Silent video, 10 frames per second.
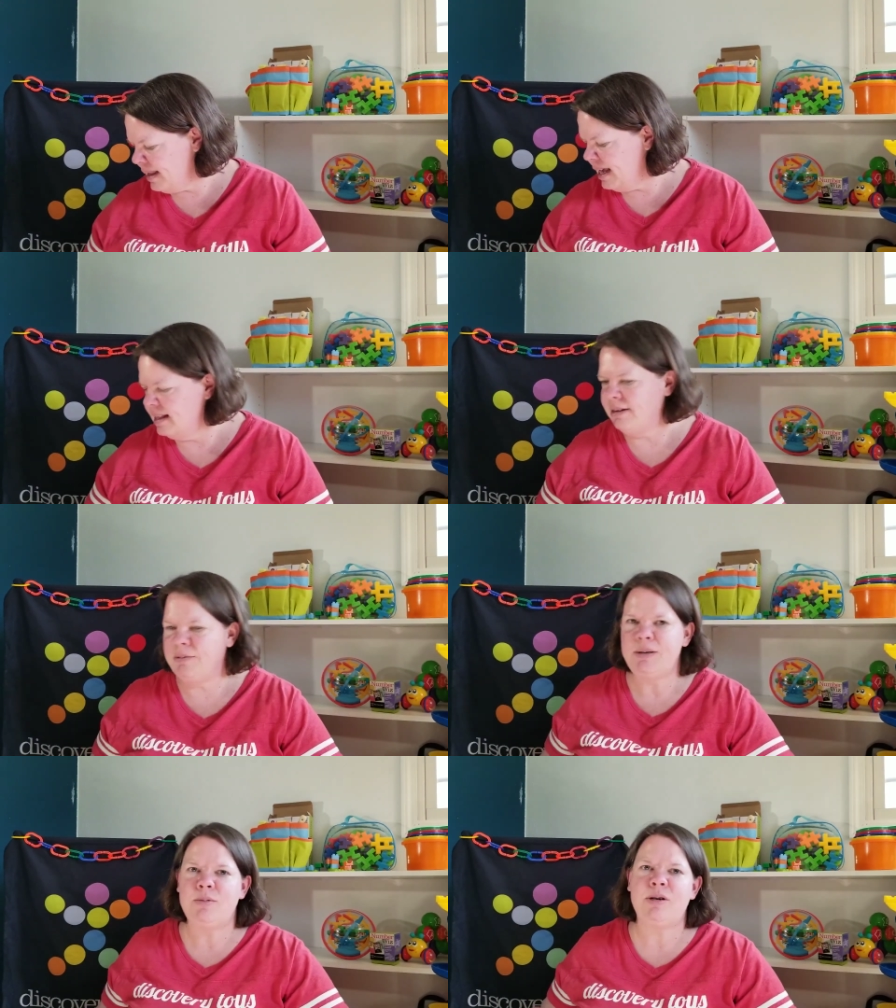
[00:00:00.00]
And then
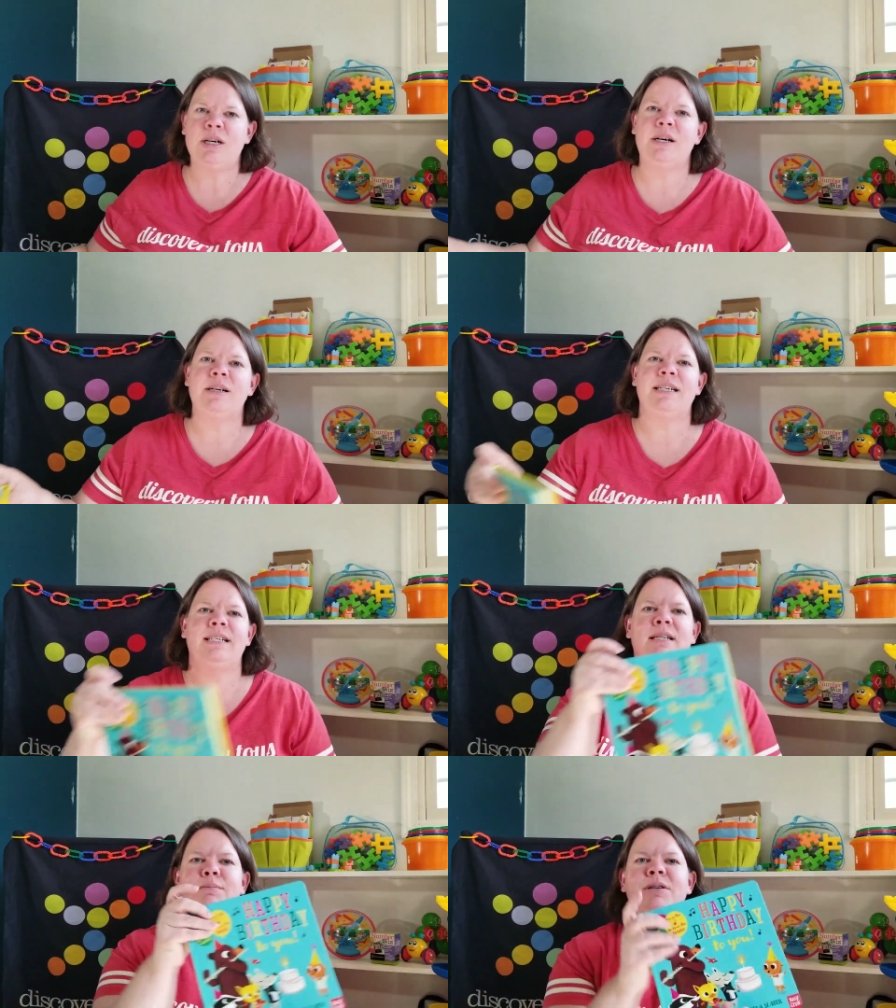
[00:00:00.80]
one more
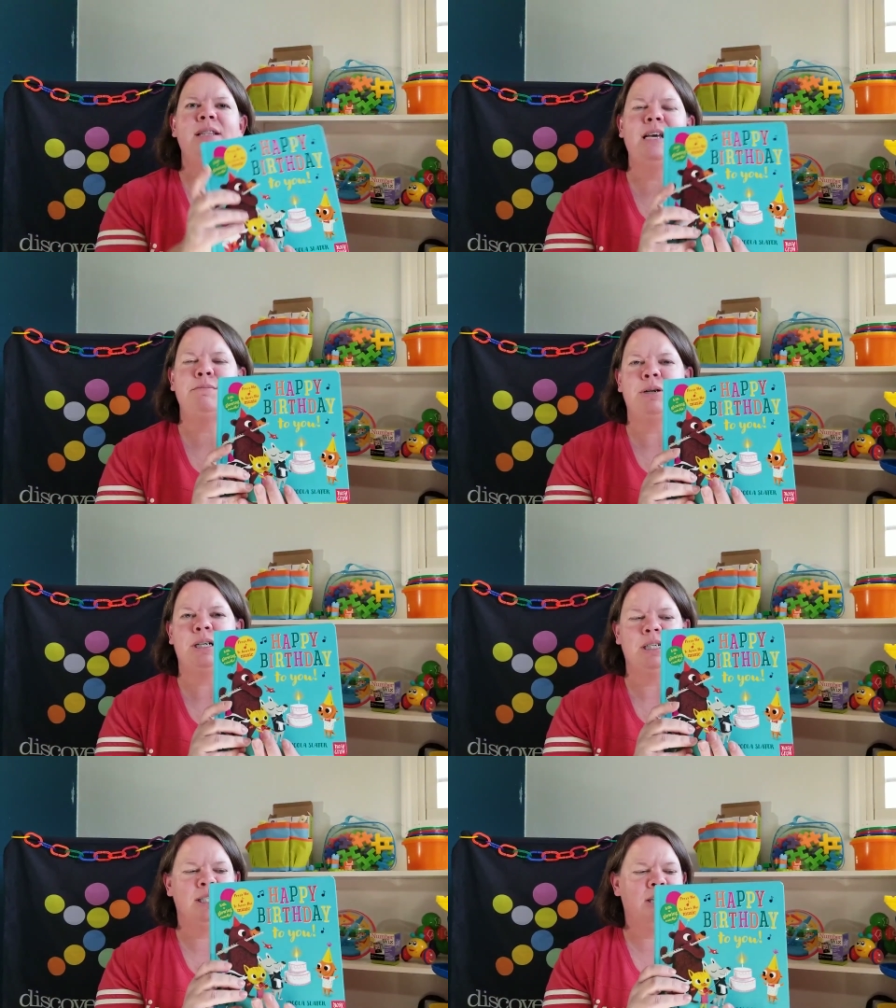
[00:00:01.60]
is the birthday
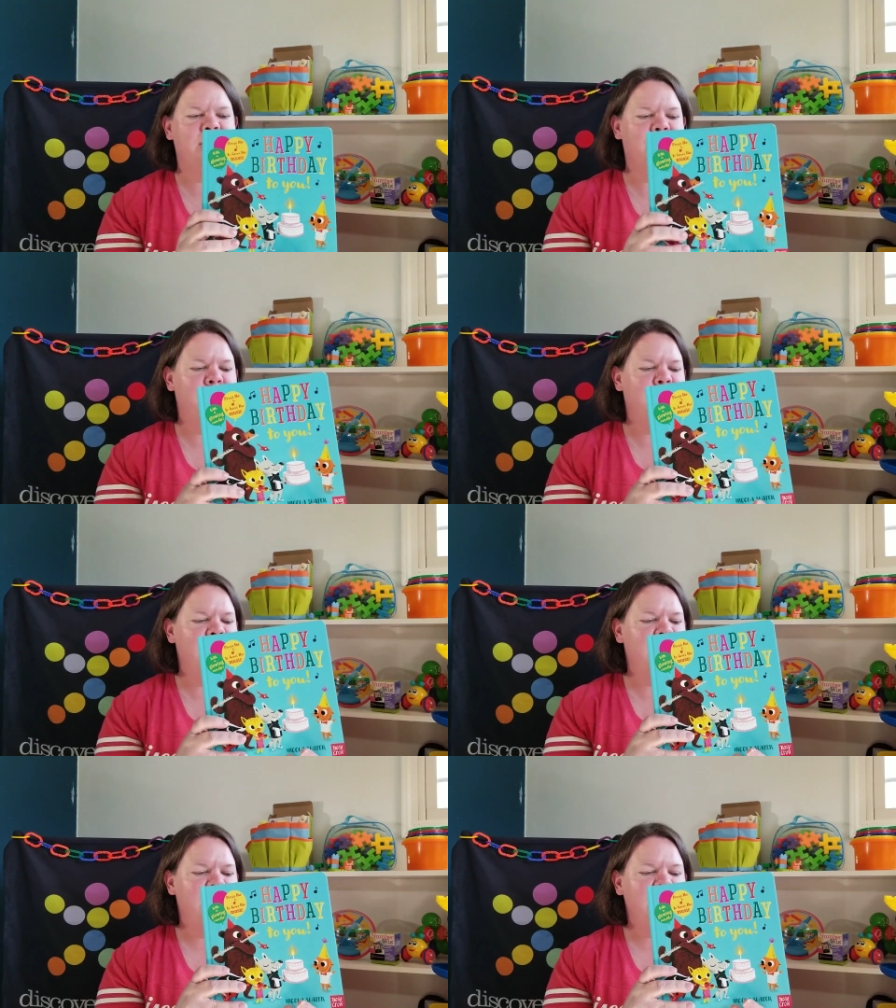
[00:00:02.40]
book. So
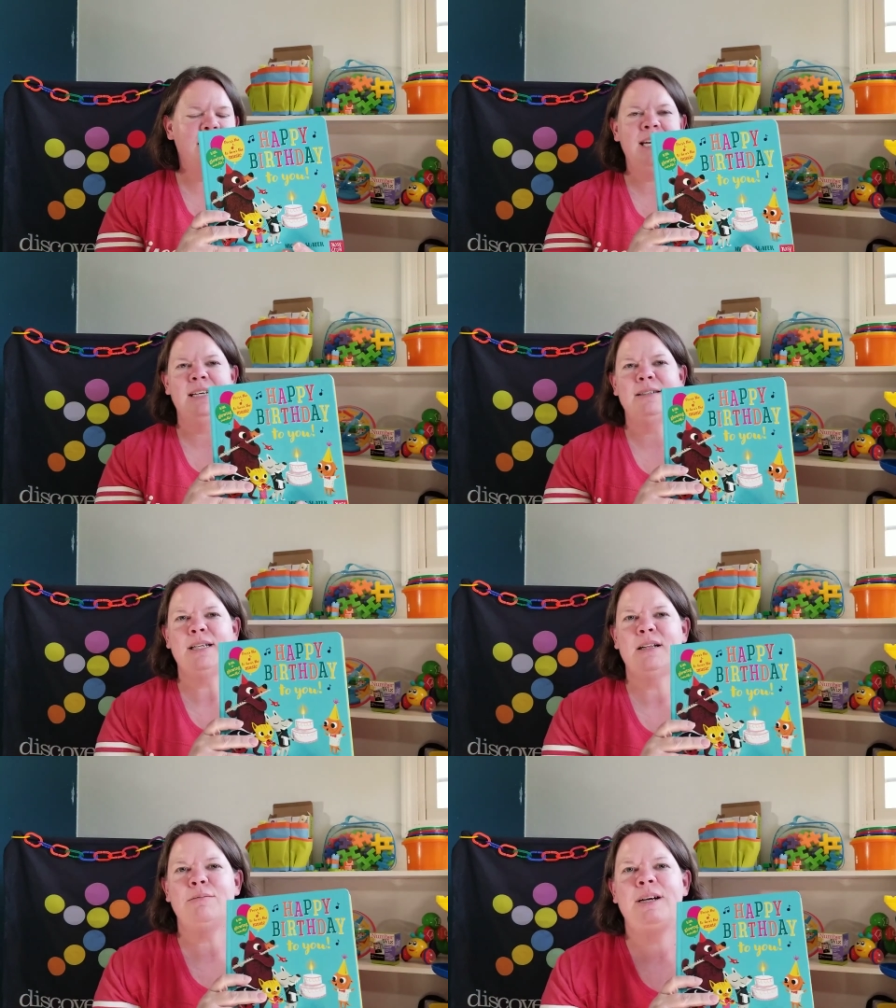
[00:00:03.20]
we all can't
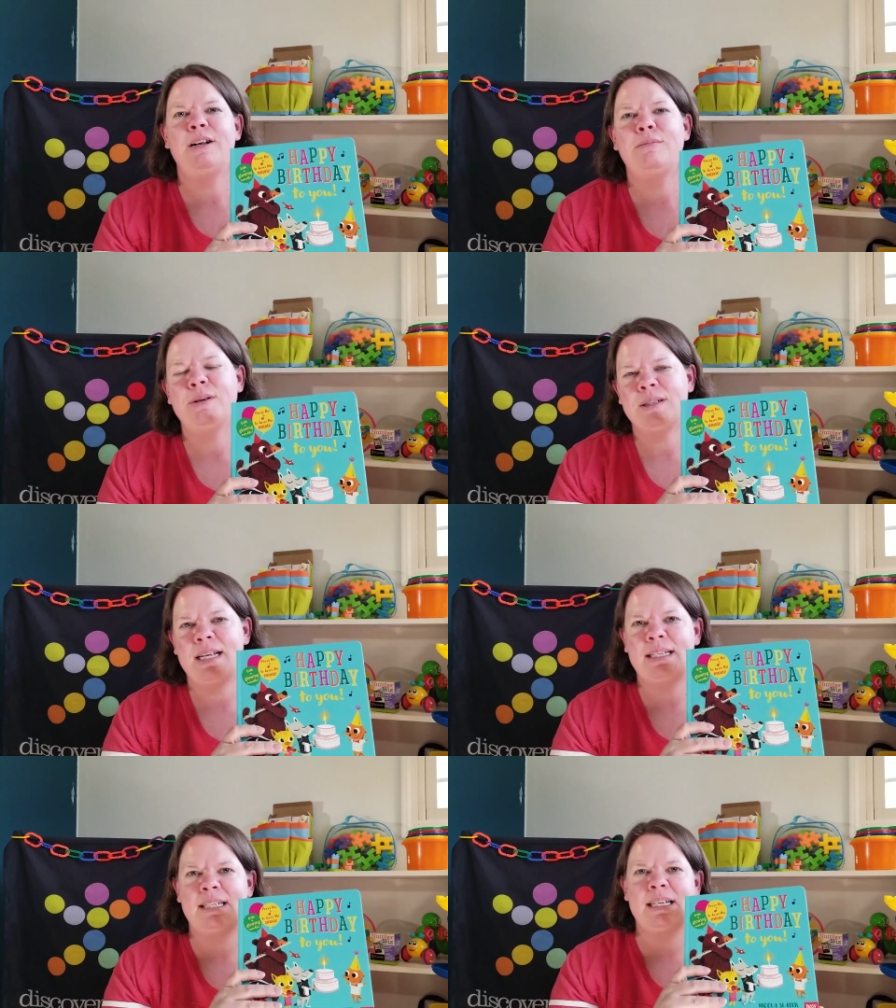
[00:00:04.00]
celebrate our
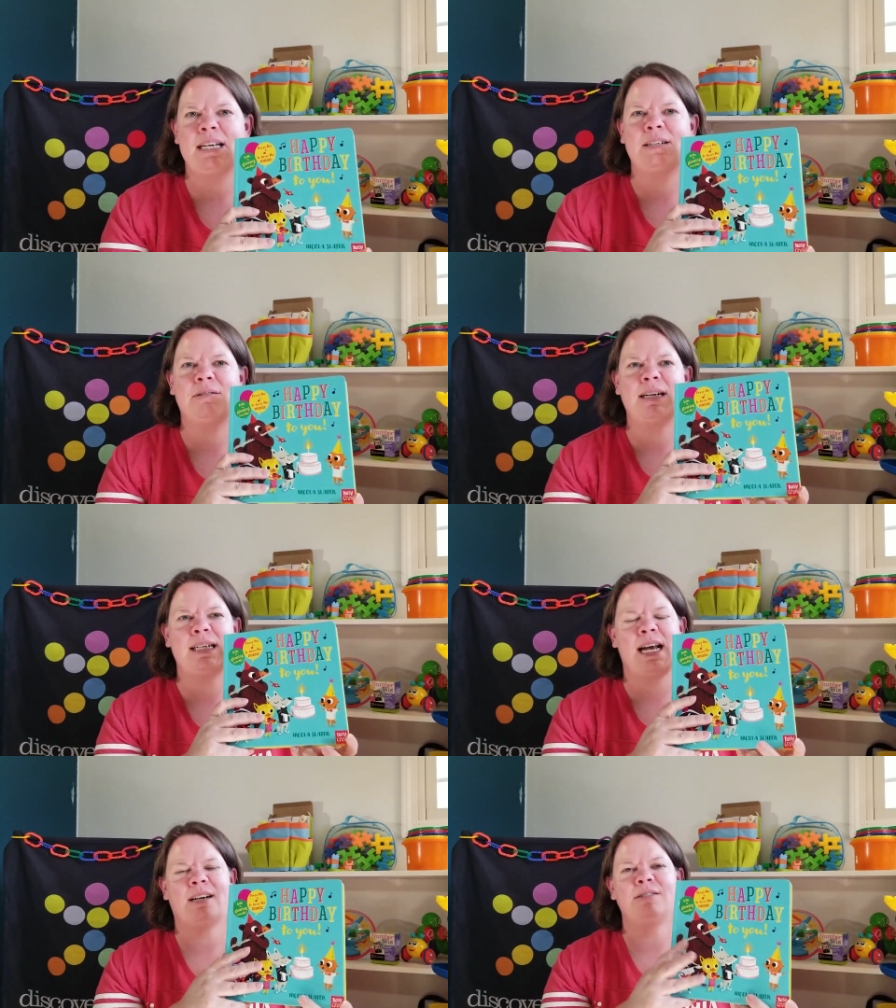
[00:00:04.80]
birthdays together right
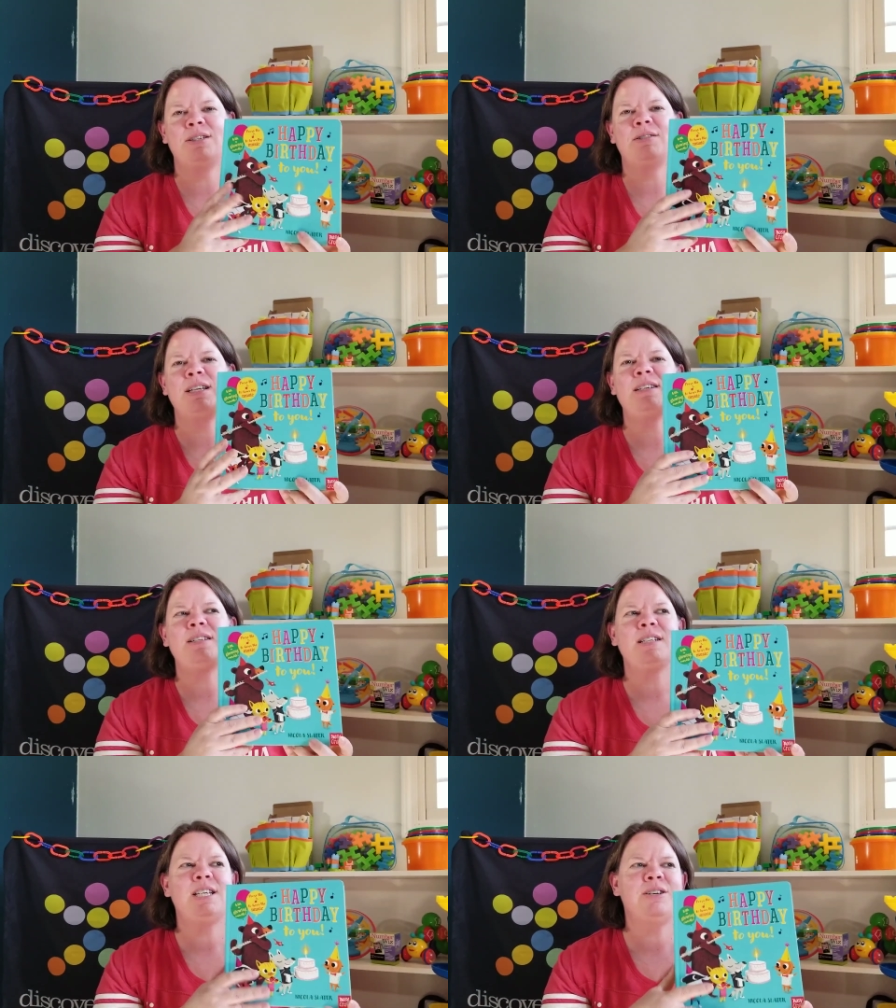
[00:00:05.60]
now. So
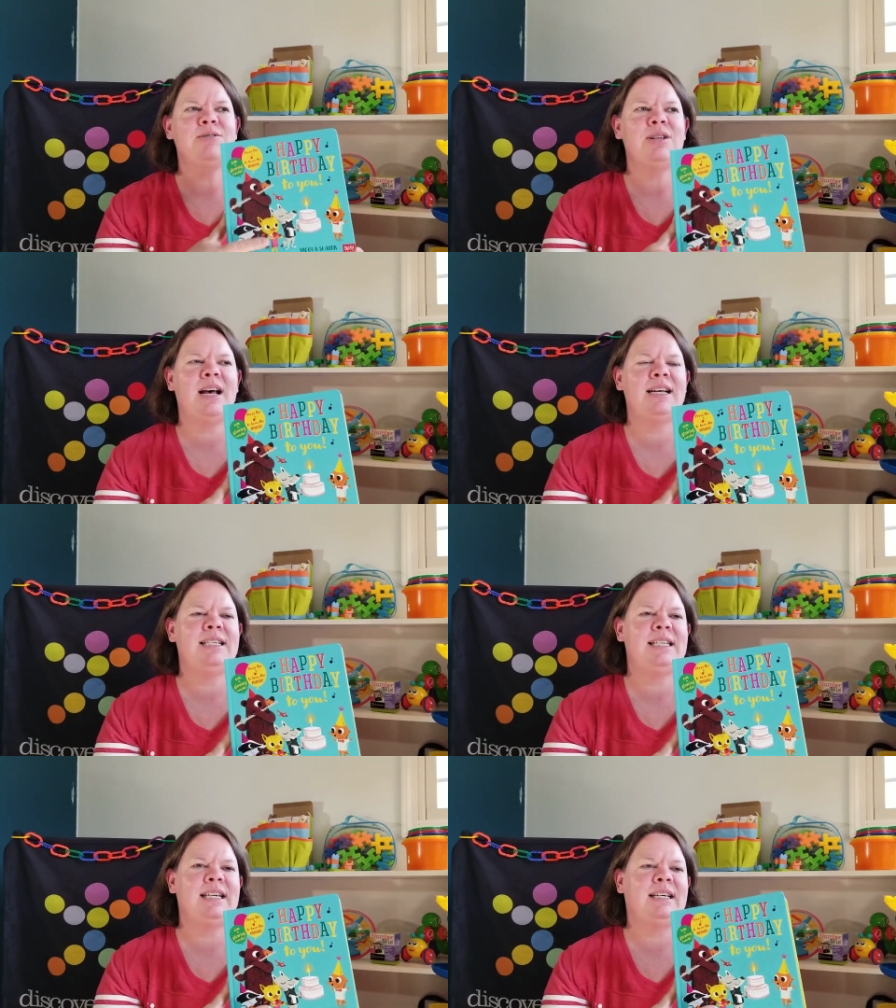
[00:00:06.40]
here's a cute
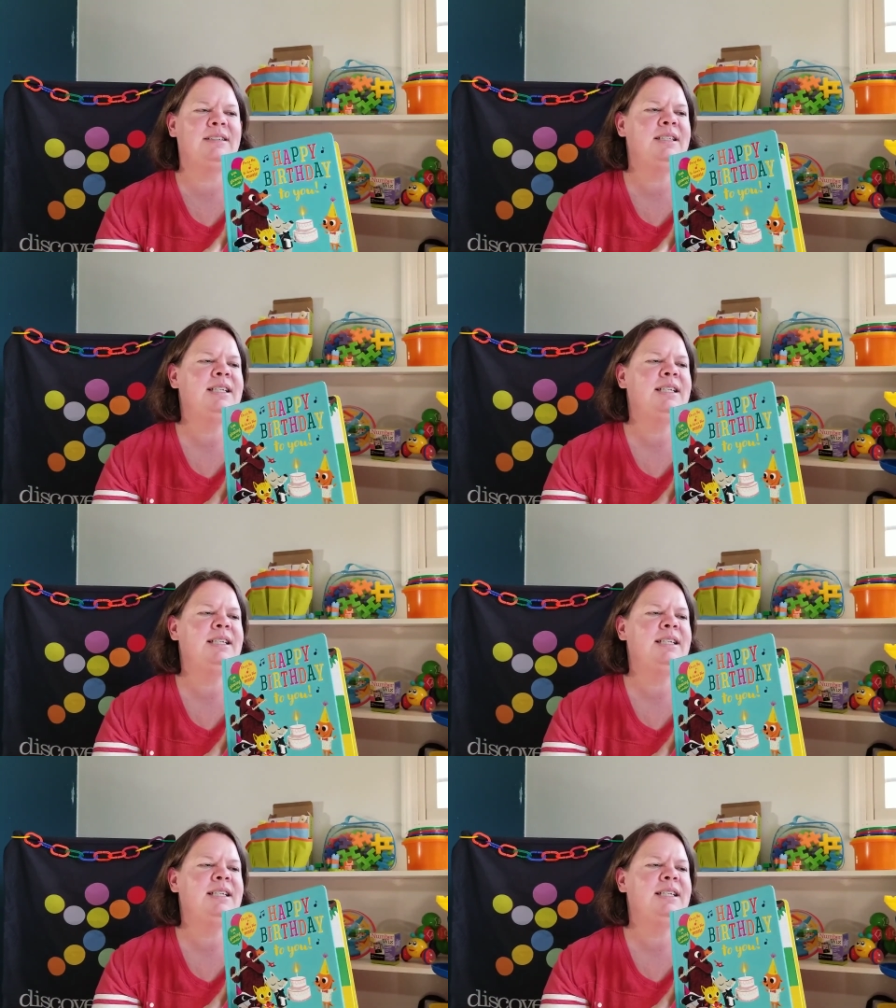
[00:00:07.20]
idea.